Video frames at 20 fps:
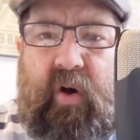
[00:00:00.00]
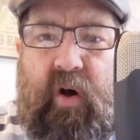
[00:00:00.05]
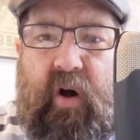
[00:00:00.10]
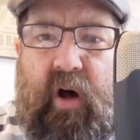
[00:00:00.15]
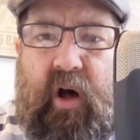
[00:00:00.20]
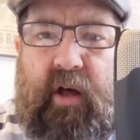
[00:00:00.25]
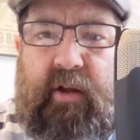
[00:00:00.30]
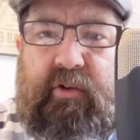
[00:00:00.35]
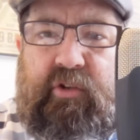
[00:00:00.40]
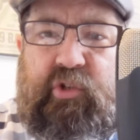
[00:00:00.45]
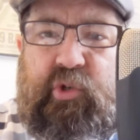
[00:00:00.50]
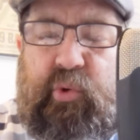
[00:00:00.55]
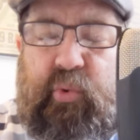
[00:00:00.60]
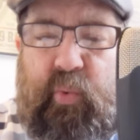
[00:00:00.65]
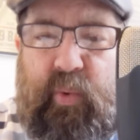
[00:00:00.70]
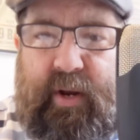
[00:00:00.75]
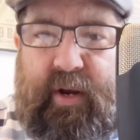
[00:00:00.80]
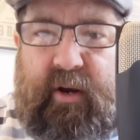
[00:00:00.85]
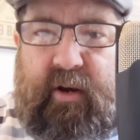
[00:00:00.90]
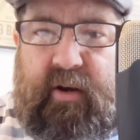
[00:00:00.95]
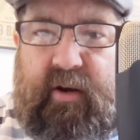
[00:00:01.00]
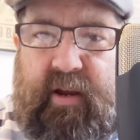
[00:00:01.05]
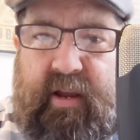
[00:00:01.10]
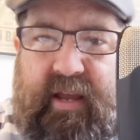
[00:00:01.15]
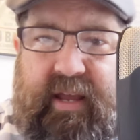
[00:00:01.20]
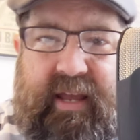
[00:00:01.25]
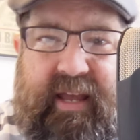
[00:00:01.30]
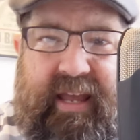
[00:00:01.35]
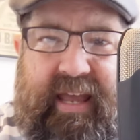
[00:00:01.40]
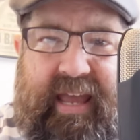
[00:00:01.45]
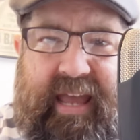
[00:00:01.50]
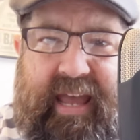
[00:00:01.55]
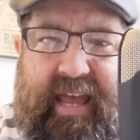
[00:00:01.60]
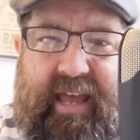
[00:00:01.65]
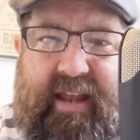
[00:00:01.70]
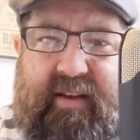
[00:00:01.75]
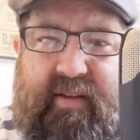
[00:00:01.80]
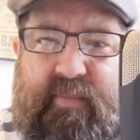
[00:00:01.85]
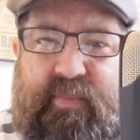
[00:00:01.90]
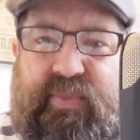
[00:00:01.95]
on Twitter.
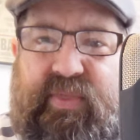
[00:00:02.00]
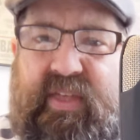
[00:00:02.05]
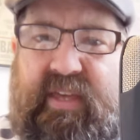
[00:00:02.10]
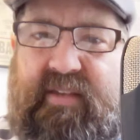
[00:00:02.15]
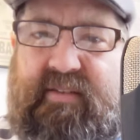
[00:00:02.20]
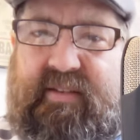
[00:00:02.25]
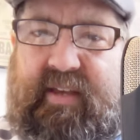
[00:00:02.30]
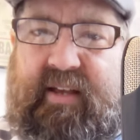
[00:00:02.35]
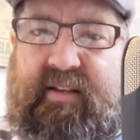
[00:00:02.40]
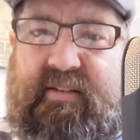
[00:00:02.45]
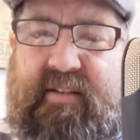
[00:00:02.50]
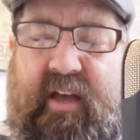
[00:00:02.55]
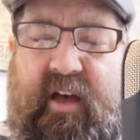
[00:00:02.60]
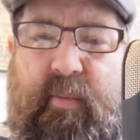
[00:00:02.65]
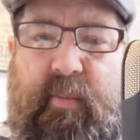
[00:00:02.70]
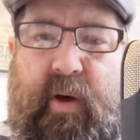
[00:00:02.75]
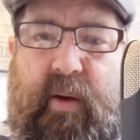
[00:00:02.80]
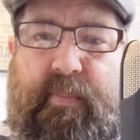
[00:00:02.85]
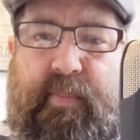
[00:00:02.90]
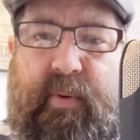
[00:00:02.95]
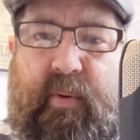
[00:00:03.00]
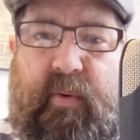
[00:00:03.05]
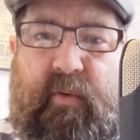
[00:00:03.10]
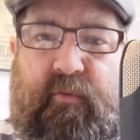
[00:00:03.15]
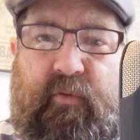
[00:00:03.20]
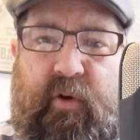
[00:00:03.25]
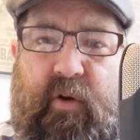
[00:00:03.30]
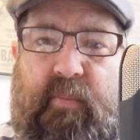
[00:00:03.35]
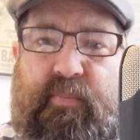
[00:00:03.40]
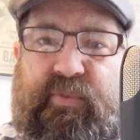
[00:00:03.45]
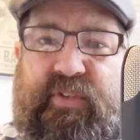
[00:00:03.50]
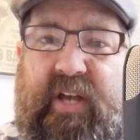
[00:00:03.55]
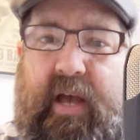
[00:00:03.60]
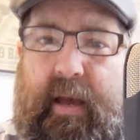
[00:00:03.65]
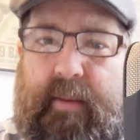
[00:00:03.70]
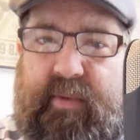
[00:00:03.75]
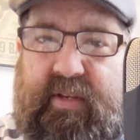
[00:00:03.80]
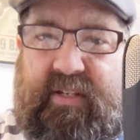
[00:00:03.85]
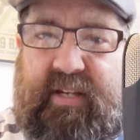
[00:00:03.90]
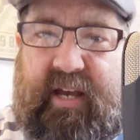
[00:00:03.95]
And these things come up from
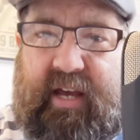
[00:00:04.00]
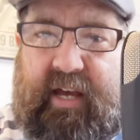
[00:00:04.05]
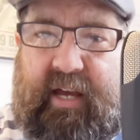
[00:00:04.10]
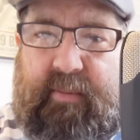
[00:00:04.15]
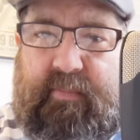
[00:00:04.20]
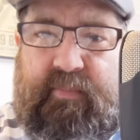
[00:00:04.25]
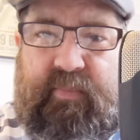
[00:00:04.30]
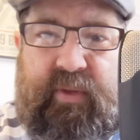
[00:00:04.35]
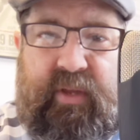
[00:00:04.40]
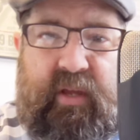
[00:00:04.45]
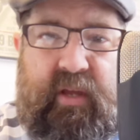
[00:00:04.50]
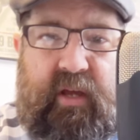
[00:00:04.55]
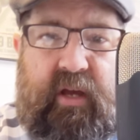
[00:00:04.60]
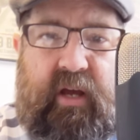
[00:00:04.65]
time to time.